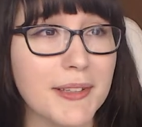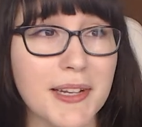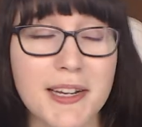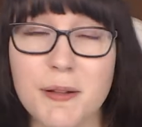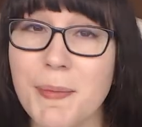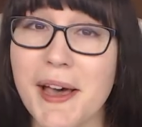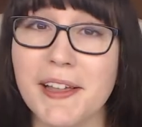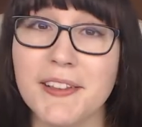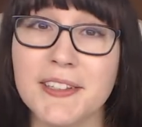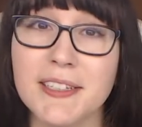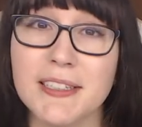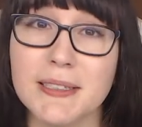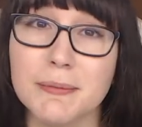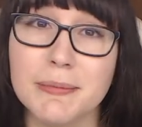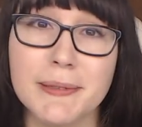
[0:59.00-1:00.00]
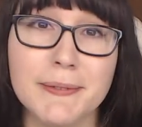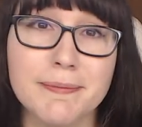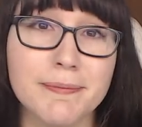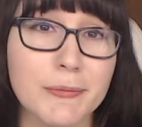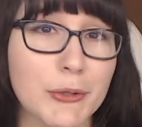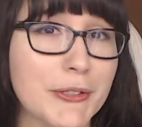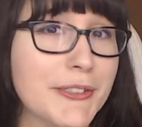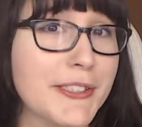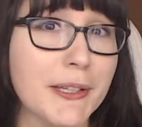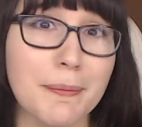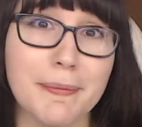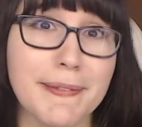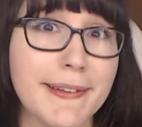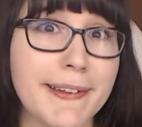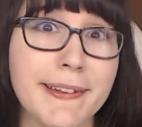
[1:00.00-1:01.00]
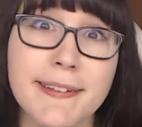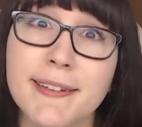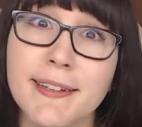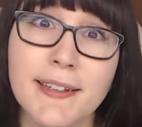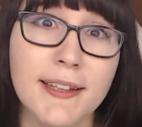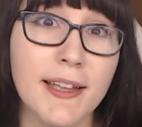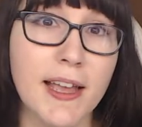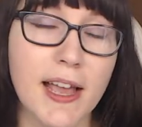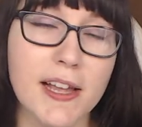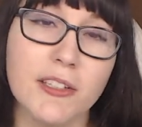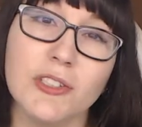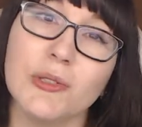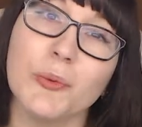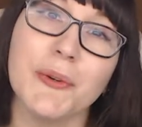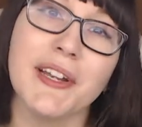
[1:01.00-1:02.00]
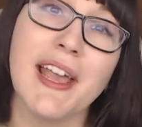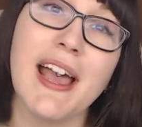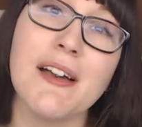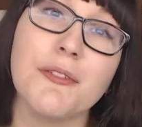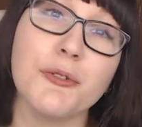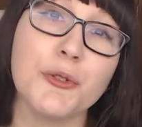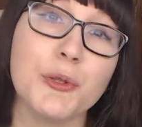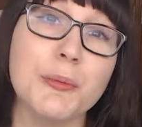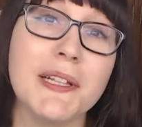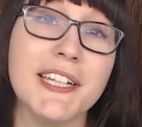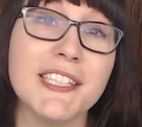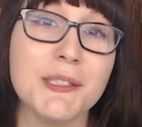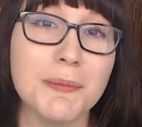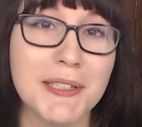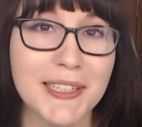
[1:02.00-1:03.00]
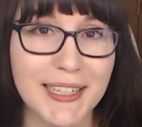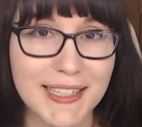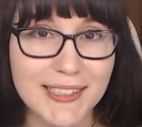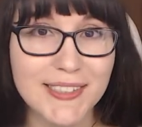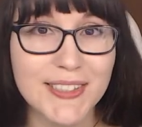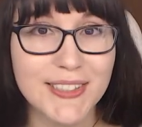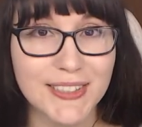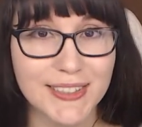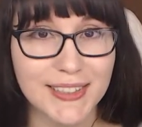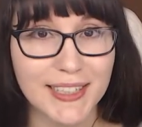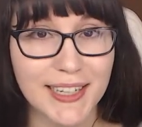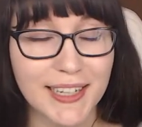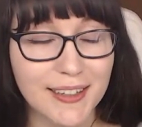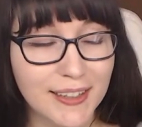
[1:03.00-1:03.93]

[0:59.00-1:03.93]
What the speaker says: in a bathtub or something, and you'll want to have a replacement instantly.